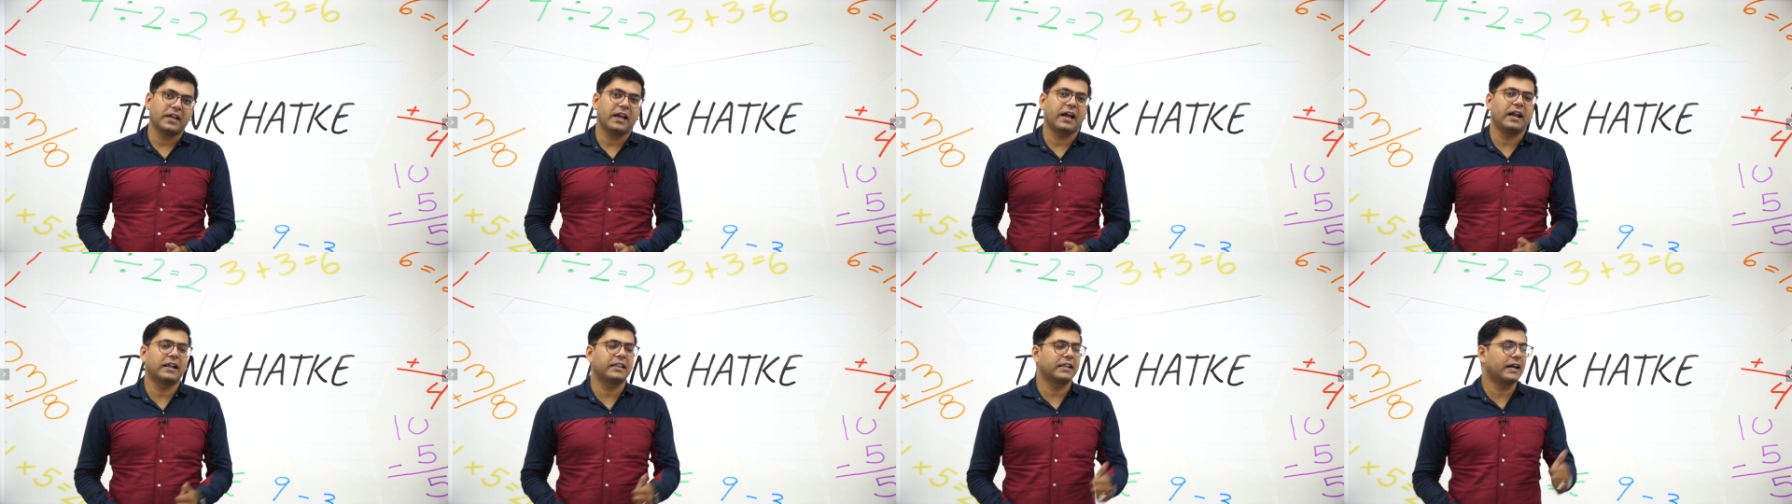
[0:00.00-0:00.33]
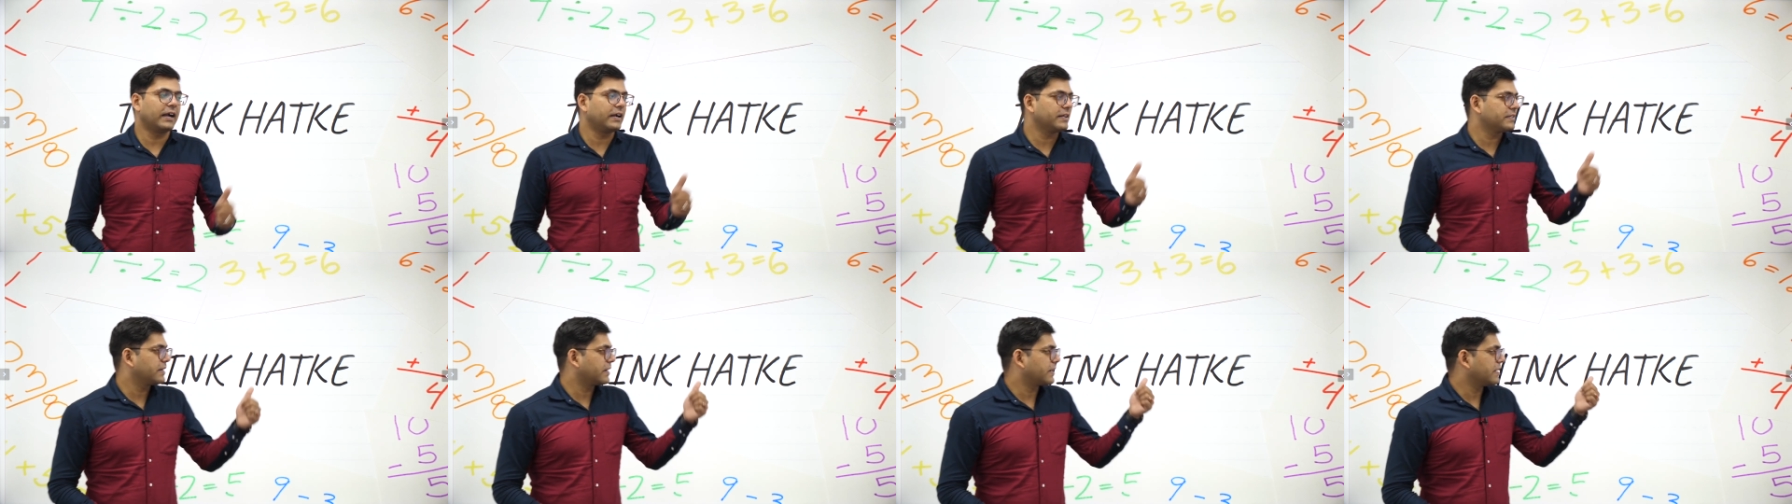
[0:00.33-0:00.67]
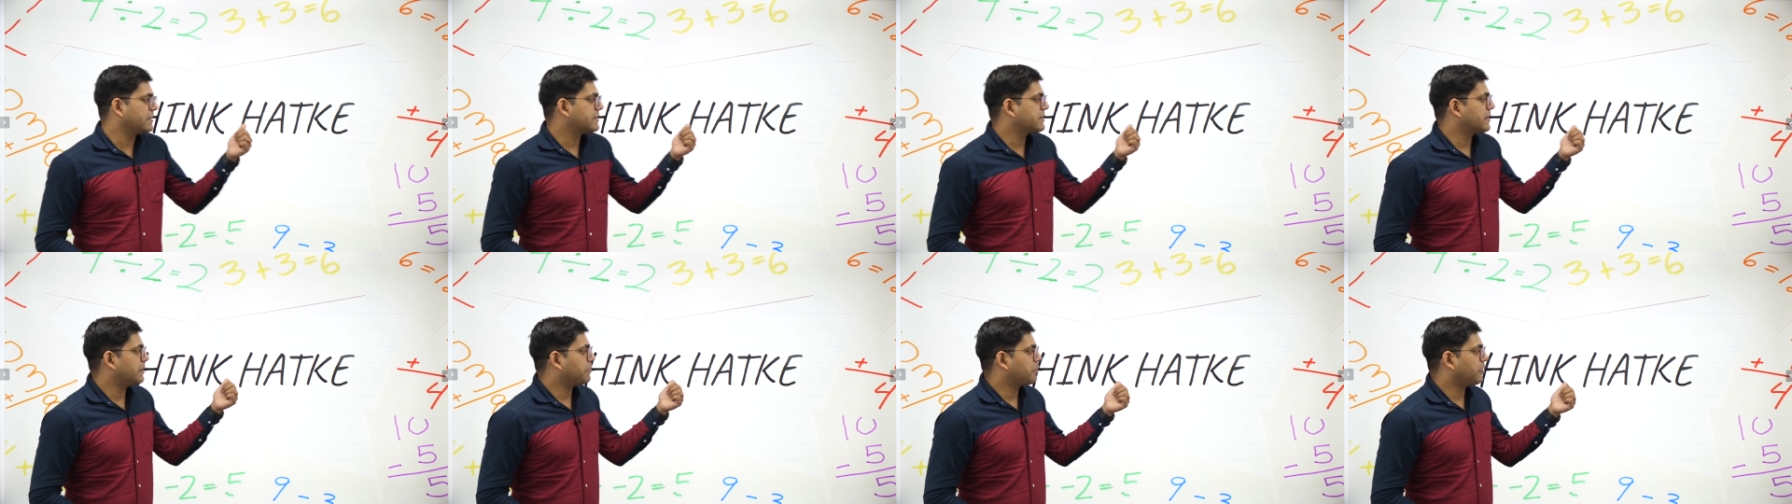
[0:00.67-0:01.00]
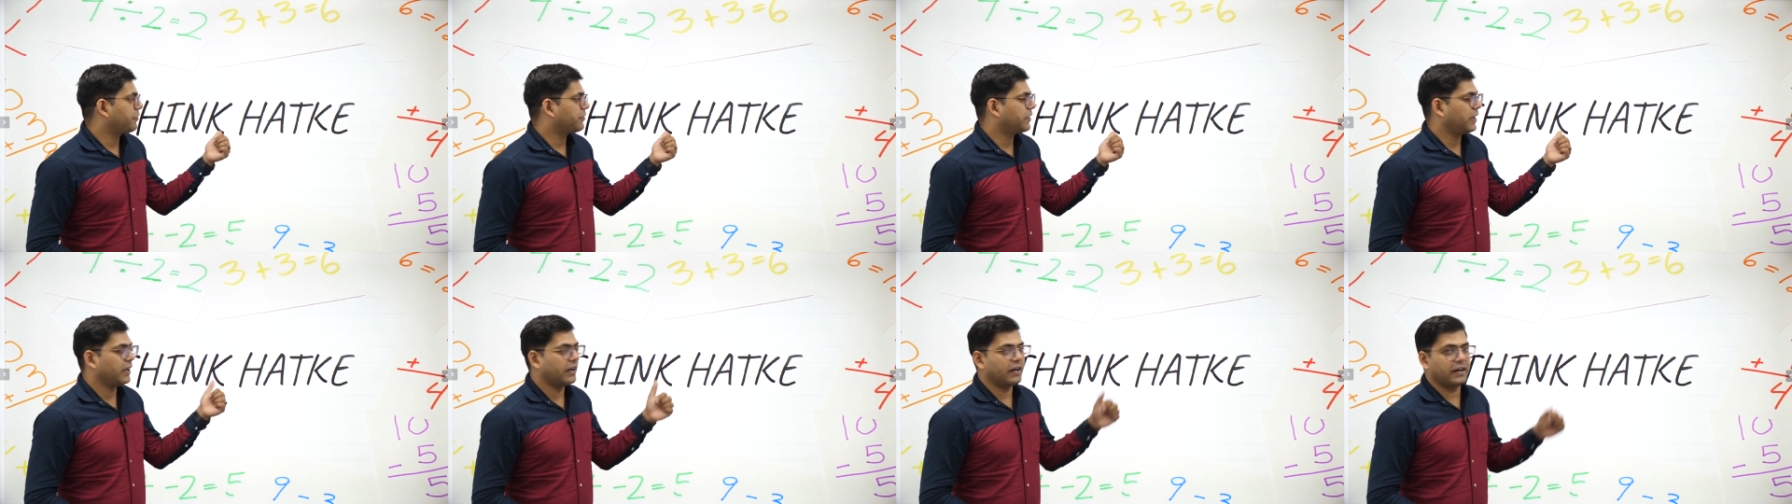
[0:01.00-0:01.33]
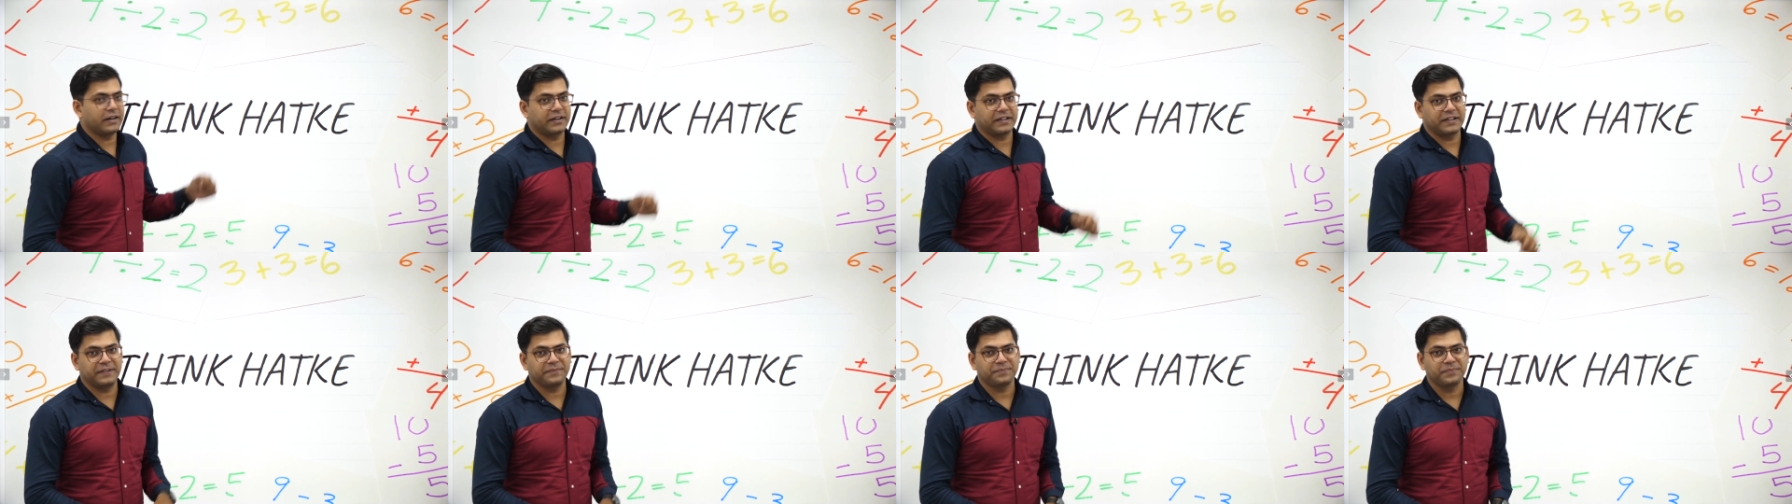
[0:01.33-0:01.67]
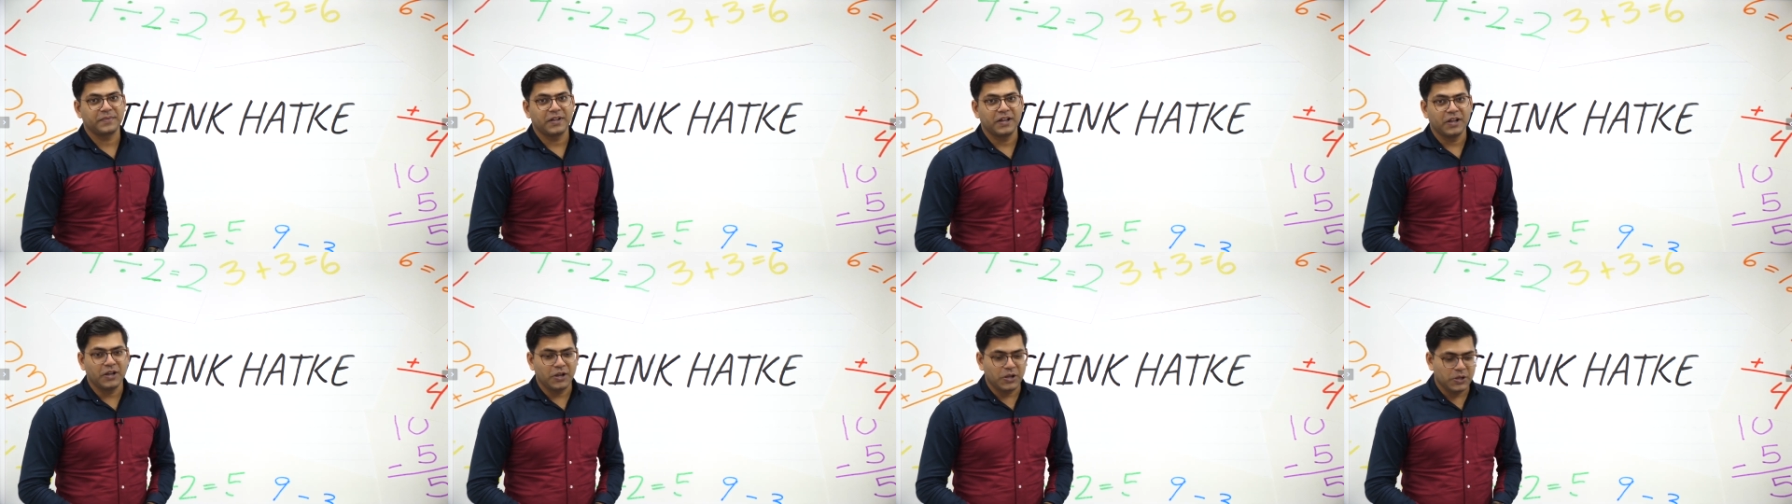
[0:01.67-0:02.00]
And that is the concept of Think Hatke.
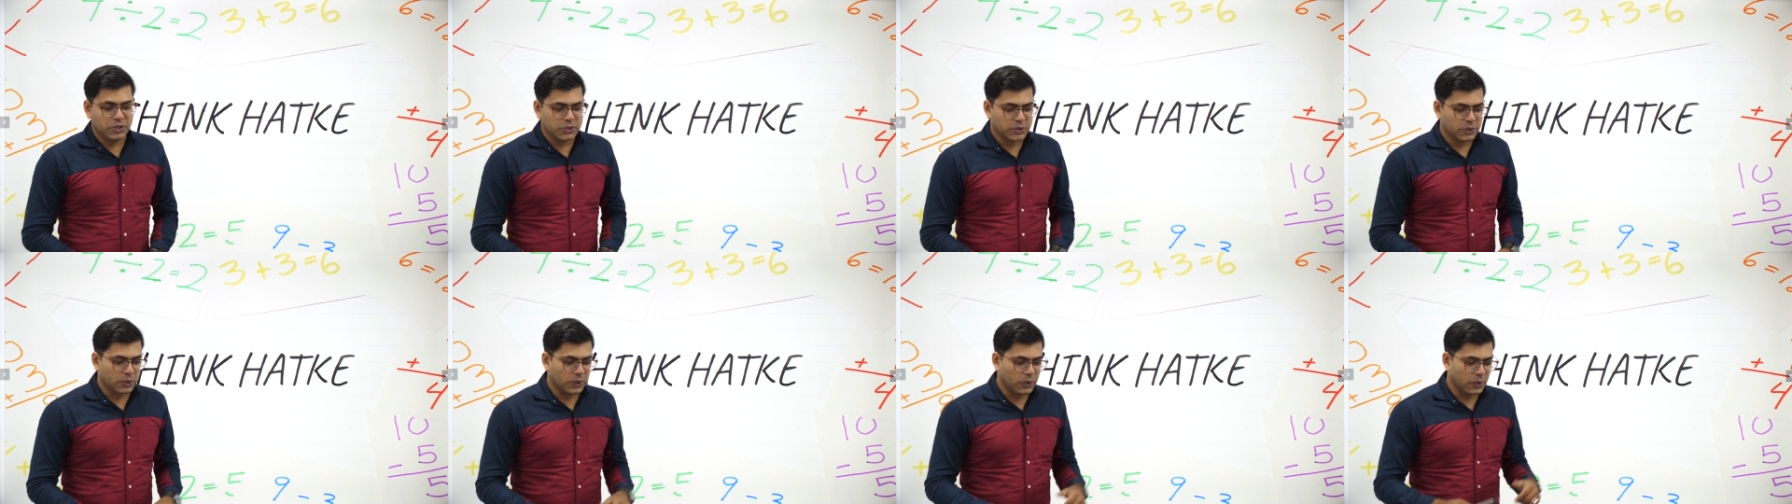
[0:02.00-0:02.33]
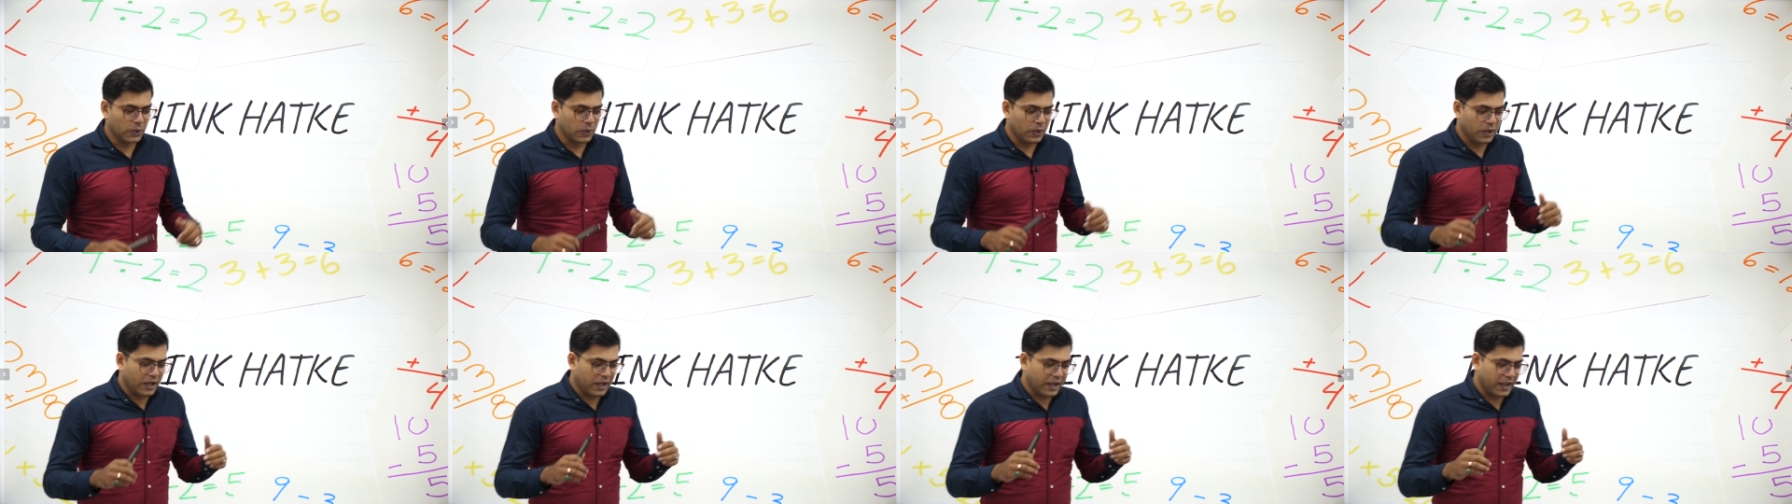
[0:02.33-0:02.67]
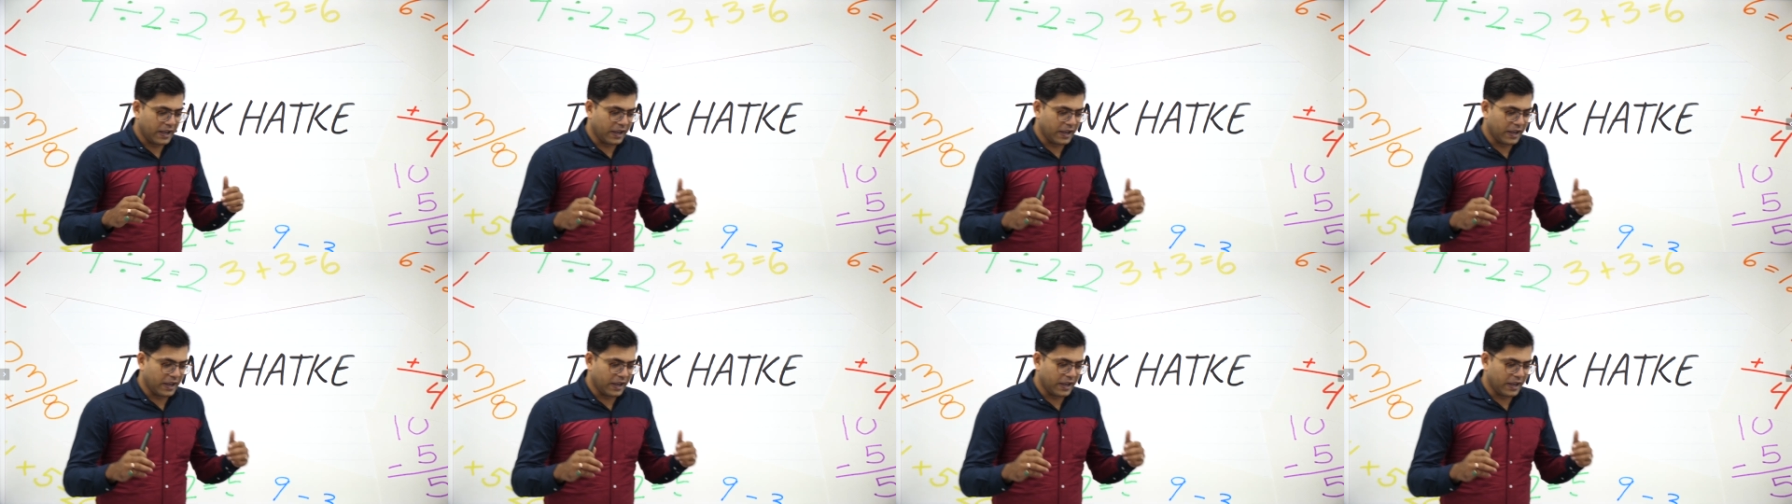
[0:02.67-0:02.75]
So